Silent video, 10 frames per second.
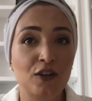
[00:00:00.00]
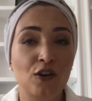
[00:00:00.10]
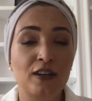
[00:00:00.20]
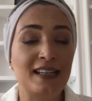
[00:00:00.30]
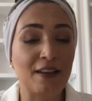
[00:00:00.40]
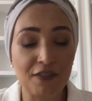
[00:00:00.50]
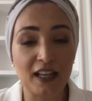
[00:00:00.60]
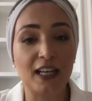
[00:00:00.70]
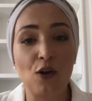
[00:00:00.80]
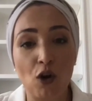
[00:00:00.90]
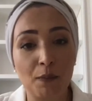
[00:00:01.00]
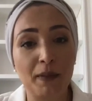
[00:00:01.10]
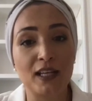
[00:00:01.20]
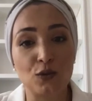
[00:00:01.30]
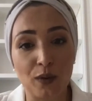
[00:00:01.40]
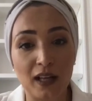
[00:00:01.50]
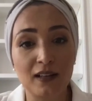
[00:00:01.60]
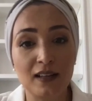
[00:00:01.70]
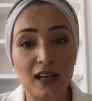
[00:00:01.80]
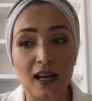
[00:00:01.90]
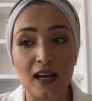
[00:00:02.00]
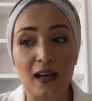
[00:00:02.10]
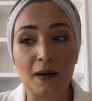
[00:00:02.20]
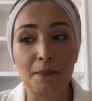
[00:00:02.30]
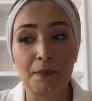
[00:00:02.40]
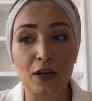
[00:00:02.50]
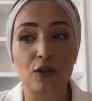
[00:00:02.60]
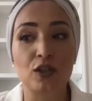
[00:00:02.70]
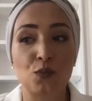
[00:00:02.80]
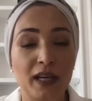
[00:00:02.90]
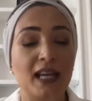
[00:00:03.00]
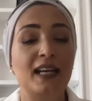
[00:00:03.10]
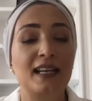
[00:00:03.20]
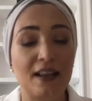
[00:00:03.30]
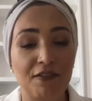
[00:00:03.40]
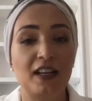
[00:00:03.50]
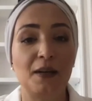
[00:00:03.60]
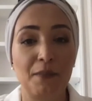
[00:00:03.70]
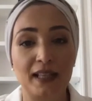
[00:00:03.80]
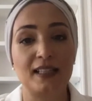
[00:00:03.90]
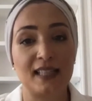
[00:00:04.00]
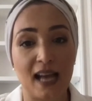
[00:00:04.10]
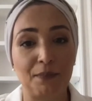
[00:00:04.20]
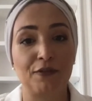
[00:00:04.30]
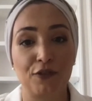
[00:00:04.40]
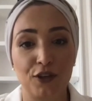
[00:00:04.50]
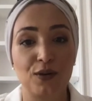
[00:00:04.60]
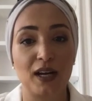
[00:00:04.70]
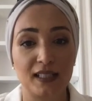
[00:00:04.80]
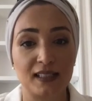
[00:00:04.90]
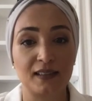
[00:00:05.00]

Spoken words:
definitely call me as well, because we can definitely make this happen for you guys.